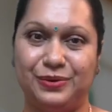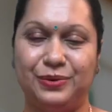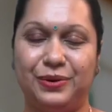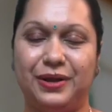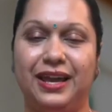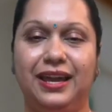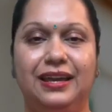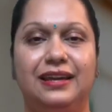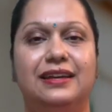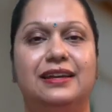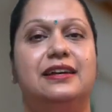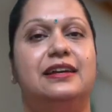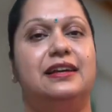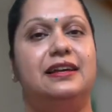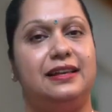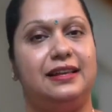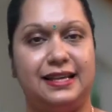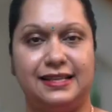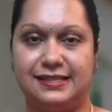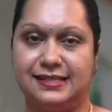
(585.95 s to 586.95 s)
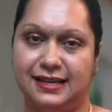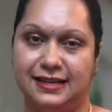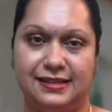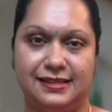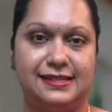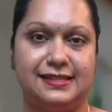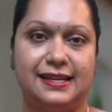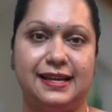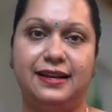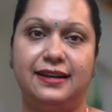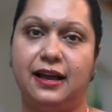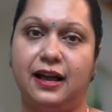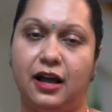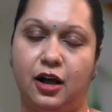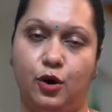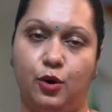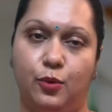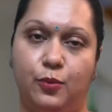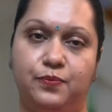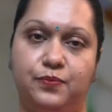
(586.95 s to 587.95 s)
Okay, let's understand
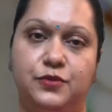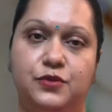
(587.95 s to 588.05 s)
how.